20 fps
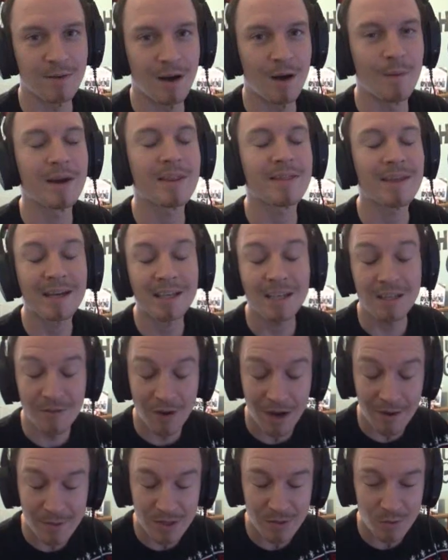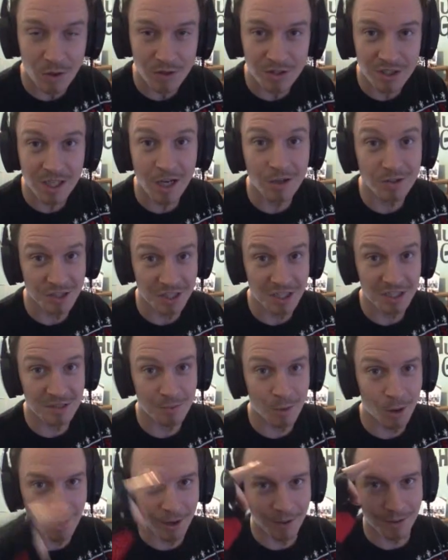Railway. Thank you very much for watching. I'll see you
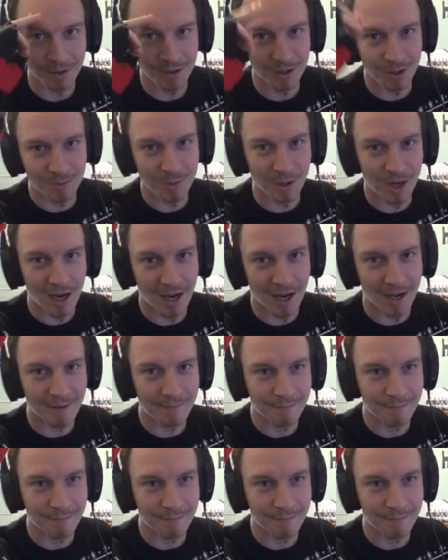tomorrow. Goodbye.